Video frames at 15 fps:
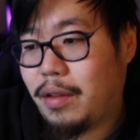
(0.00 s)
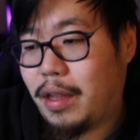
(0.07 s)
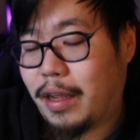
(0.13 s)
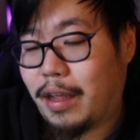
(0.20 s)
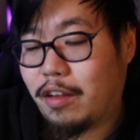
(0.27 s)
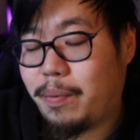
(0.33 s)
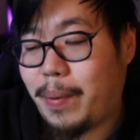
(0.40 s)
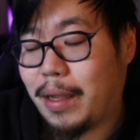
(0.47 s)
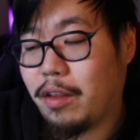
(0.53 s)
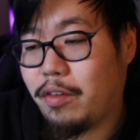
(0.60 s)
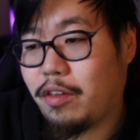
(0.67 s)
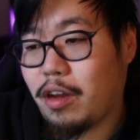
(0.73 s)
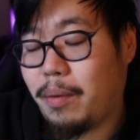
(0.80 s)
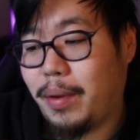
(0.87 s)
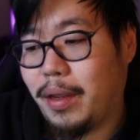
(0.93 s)
Like, expect the
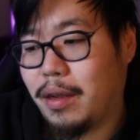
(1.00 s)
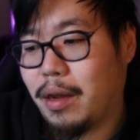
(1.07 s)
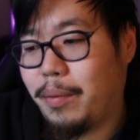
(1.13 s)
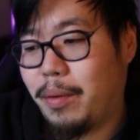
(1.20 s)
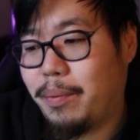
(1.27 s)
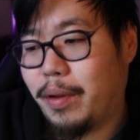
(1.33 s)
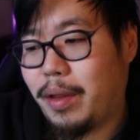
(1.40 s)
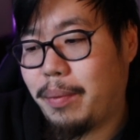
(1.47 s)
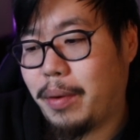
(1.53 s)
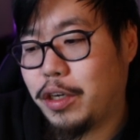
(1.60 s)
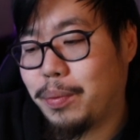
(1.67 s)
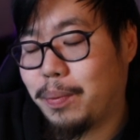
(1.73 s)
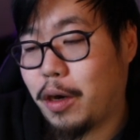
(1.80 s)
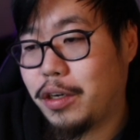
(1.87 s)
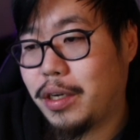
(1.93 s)
Starmie to come in, but then my
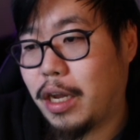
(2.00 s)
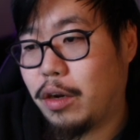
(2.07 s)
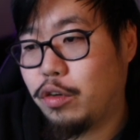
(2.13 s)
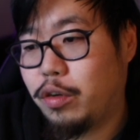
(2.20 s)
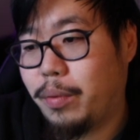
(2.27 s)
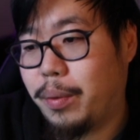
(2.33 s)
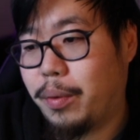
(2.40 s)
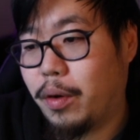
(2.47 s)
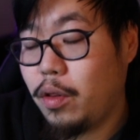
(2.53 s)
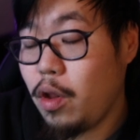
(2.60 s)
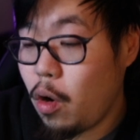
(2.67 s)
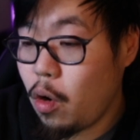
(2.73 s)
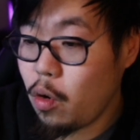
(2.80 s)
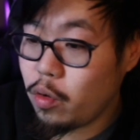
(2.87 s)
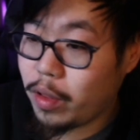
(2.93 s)
Marshadow should be able to...
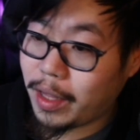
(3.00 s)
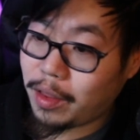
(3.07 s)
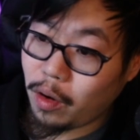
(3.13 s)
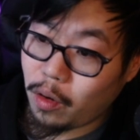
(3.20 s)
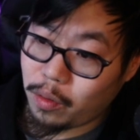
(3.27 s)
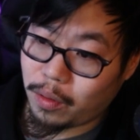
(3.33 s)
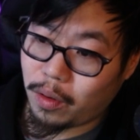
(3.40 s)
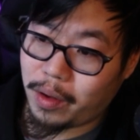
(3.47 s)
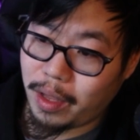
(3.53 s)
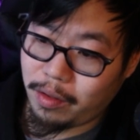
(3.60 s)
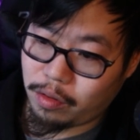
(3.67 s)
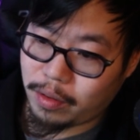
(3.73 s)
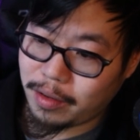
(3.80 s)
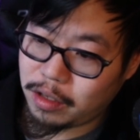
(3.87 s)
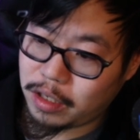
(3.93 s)
No, they don't. Okay,
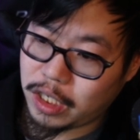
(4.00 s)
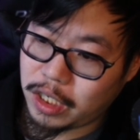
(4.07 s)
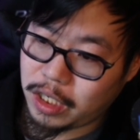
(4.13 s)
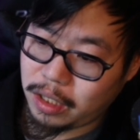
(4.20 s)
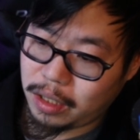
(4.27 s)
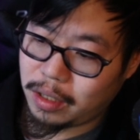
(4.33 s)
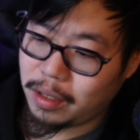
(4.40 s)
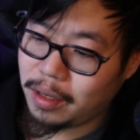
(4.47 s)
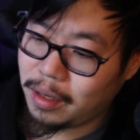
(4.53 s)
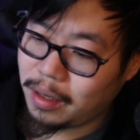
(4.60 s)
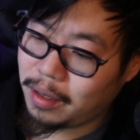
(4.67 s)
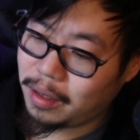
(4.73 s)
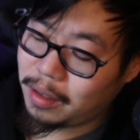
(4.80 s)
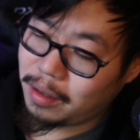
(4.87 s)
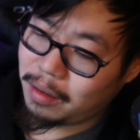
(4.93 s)
so that's a GG.
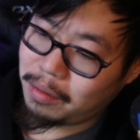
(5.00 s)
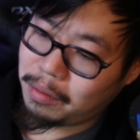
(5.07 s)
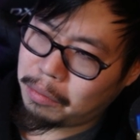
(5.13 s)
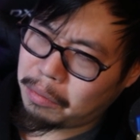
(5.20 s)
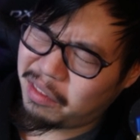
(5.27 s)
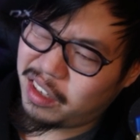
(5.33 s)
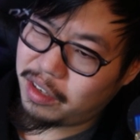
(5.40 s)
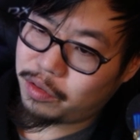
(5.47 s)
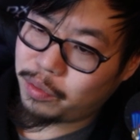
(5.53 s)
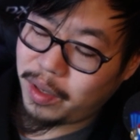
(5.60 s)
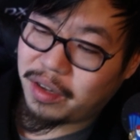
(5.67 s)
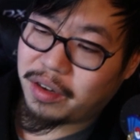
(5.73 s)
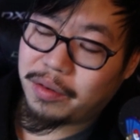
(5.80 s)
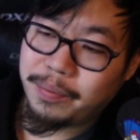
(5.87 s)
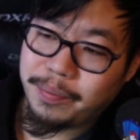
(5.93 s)
We just
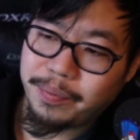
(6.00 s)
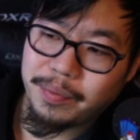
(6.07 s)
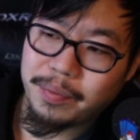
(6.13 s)
win here.